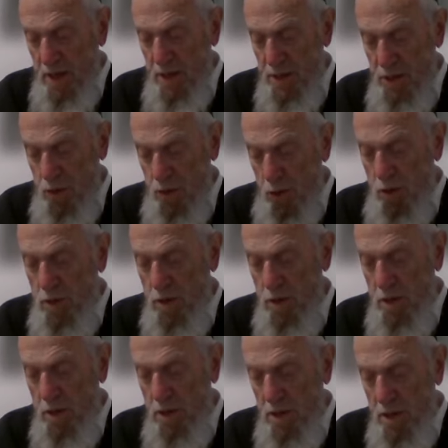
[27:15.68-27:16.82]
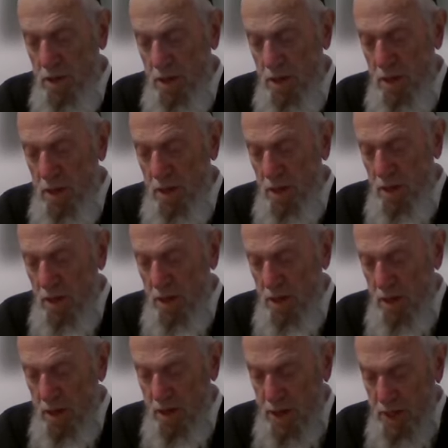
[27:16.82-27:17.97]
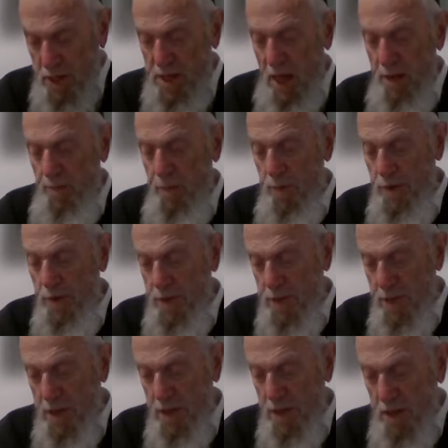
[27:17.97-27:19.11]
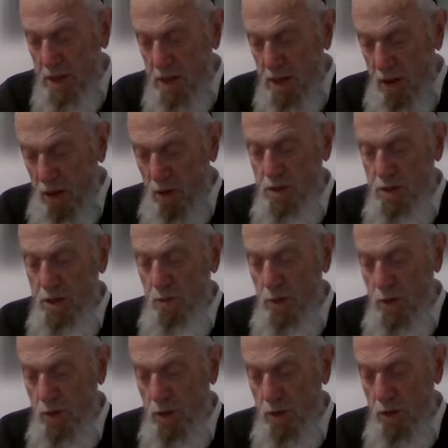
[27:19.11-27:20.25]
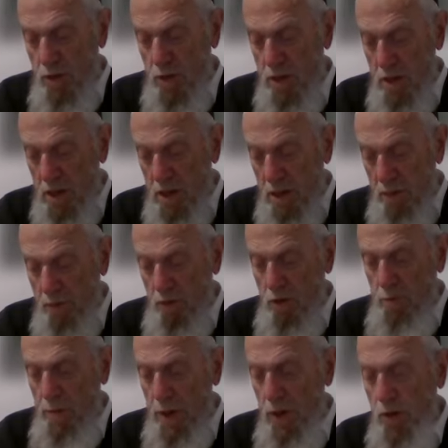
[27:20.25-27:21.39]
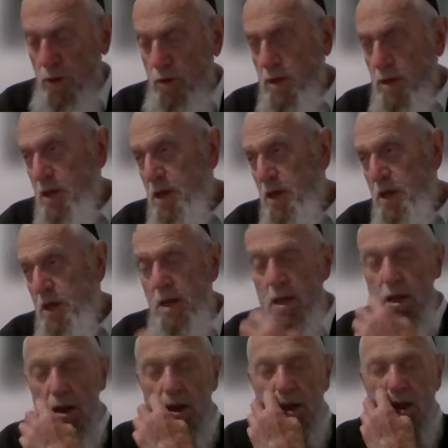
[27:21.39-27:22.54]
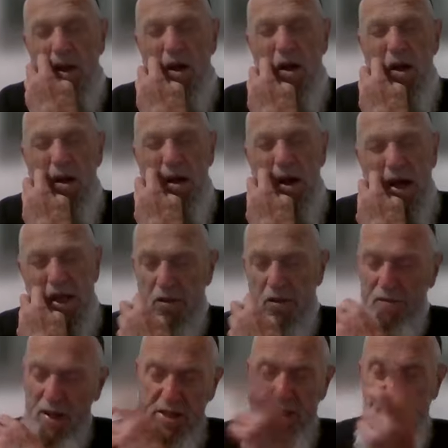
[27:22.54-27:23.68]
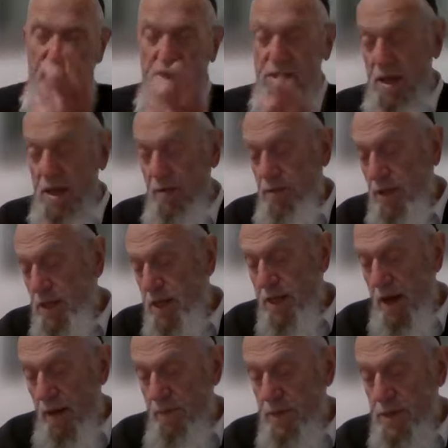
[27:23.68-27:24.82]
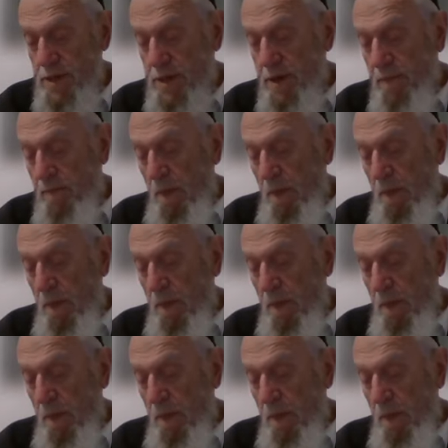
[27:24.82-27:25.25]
is good, his disciples also will be good, will be good, and vice versa when it comes